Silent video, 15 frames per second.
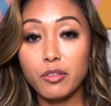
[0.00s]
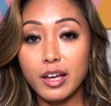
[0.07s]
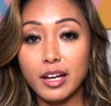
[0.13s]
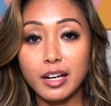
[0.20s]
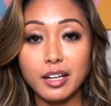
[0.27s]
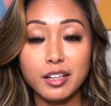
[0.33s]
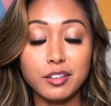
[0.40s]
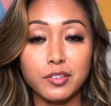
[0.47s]
that
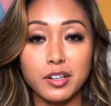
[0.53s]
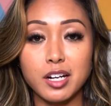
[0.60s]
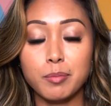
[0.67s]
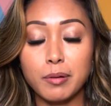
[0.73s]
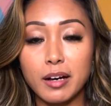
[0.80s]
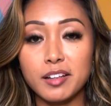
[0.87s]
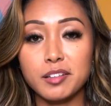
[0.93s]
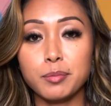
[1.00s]
it is very
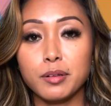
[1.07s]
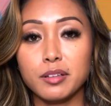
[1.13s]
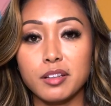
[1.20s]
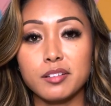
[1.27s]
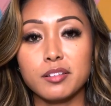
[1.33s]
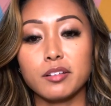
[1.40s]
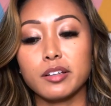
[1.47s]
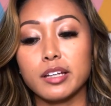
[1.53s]
possible to
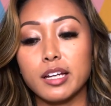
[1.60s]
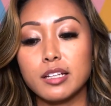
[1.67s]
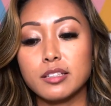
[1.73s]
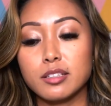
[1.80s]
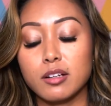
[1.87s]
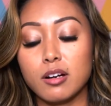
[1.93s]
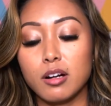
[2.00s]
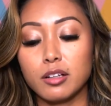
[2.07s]
still get into
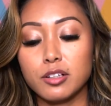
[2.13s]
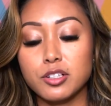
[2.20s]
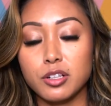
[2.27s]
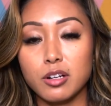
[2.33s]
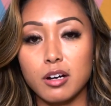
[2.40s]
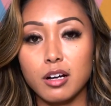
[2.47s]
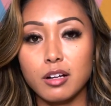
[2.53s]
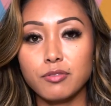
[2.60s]
college
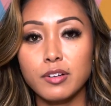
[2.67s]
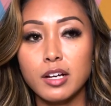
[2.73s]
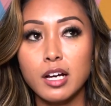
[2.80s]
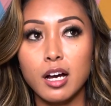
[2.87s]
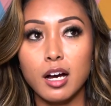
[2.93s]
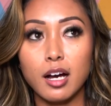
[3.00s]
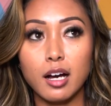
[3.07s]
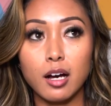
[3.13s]
golf.
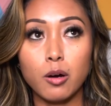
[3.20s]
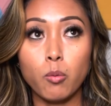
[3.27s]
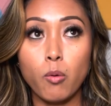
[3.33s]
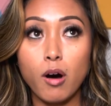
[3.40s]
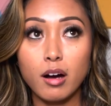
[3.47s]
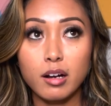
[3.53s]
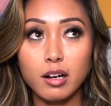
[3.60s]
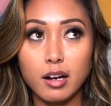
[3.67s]

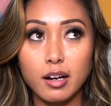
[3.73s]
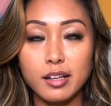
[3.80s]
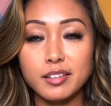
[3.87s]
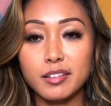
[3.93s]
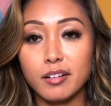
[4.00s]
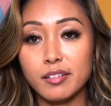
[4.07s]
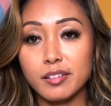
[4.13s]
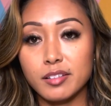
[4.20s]
Walk-ons
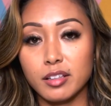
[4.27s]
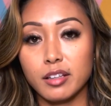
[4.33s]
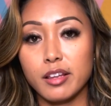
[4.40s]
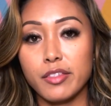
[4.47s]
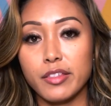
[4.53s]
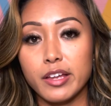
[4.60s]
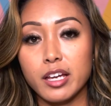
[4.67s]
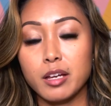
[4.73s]
are still a
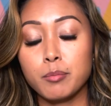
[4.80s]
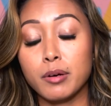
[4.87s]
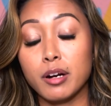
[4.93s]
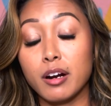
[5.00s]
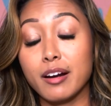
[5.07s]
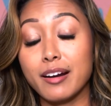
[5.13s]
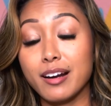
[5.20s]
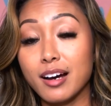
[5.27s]
thing, but
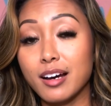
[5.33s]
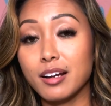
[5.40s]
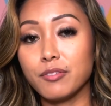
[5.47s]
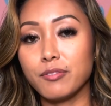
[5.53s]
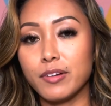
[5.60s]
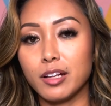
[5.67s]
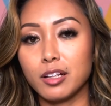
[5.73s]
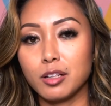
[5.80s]
are not
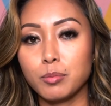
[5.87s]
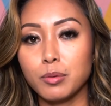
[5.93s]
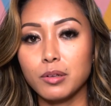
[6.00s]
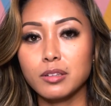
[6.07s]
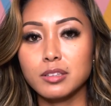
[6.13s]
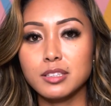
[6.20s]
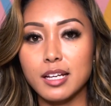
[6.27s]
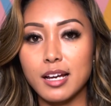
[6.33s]

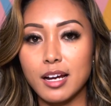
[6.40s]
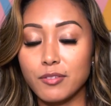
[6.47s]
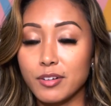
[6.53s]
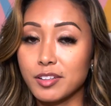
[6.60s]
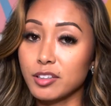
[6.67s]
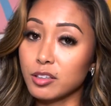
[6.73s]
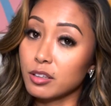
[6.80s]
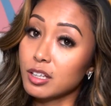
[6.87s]
available to every
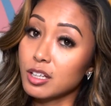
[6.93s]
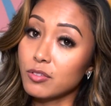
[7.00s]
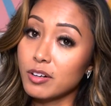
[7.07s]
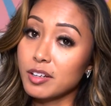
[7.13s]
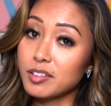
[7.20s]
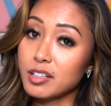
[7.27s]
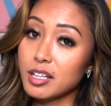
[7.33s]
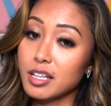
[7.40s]
single
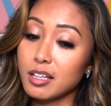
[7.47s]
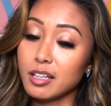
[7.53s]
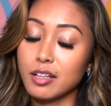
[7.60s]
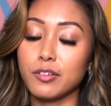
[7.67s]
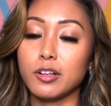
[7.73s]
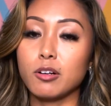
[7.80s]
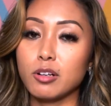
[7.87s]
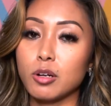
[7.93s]
university. If
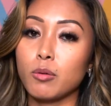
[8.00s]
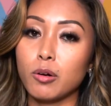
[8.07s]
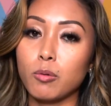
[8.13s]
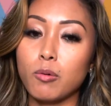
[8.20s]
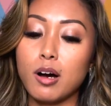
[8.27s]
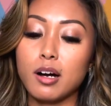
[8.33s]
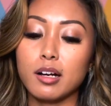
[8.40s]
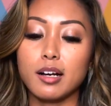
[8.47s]
you don't know what a
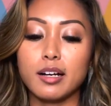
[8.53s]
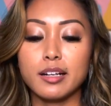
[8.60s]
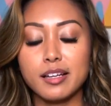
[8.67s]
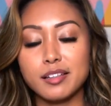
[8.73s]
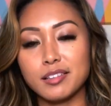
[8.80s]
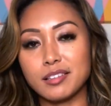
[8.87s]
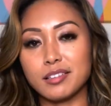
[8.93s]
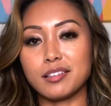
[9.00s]
walk-on
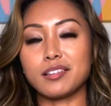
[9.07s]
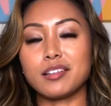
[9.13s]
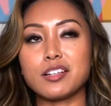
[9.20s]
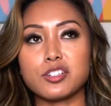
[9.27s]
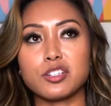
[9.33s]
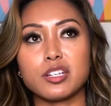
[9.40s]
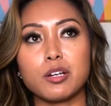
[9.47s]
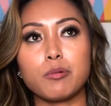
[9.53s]
is, it's
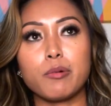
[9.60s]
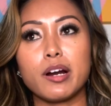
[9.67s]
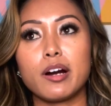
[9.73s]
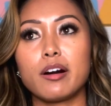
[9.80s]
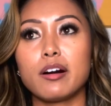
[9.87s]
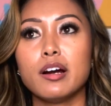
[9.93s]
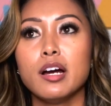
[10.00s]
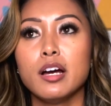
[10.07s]
essentially
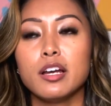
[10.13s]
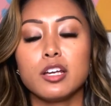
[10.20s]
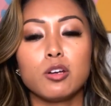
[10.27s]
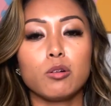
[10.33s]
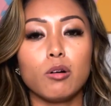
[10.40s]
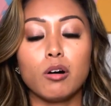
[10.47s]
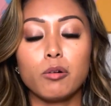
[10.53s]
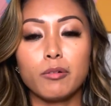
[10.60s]
where
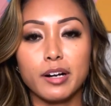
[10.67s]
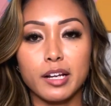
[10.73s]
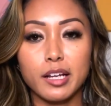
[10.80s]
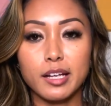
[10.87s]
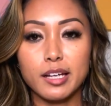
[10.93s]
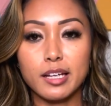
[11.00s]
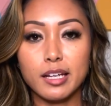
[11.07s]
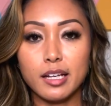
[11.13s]
you already